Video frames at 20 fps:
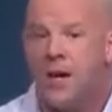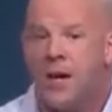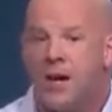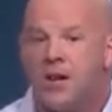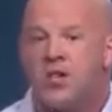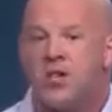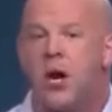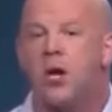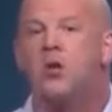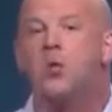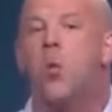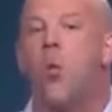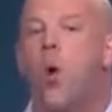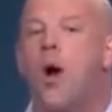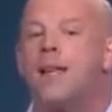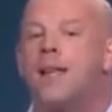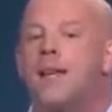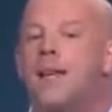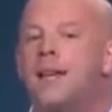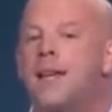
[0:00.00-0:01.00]
She goes,
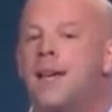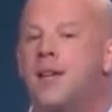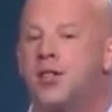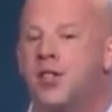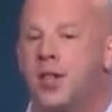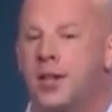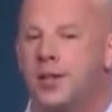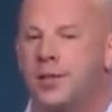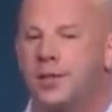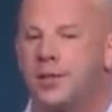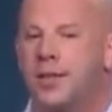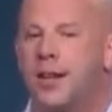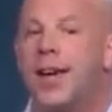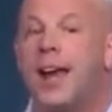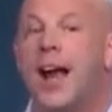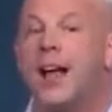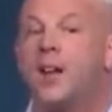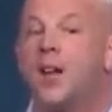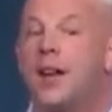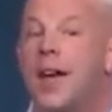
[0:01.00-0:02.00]
one condition.
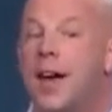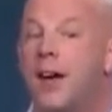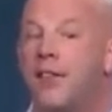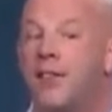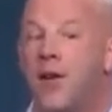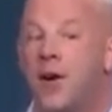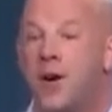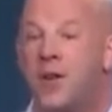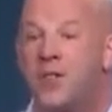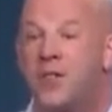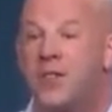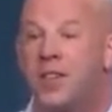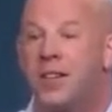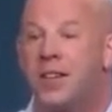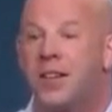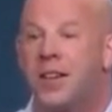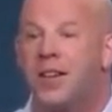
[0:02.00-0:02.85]
Can I look at it first?